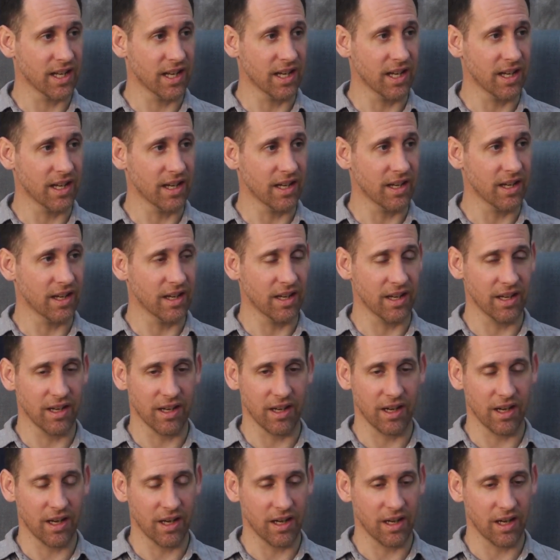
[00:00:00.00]

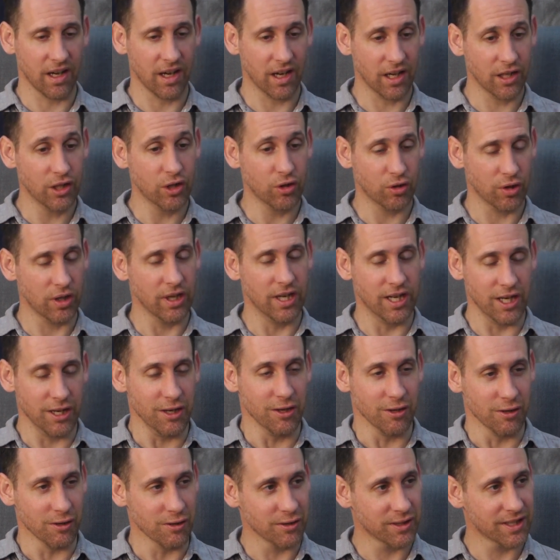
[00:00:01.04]
100
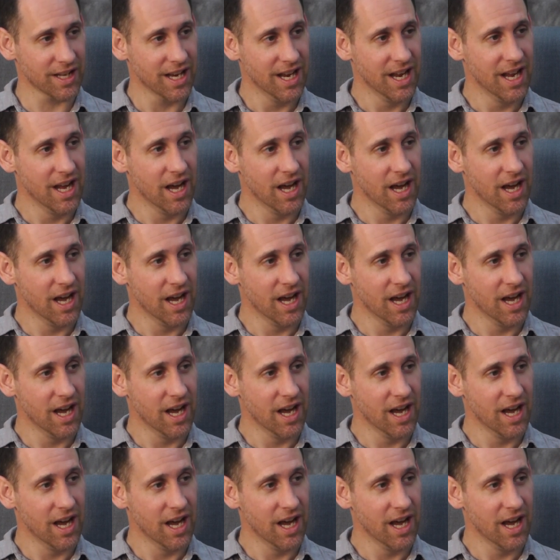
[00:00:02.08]
years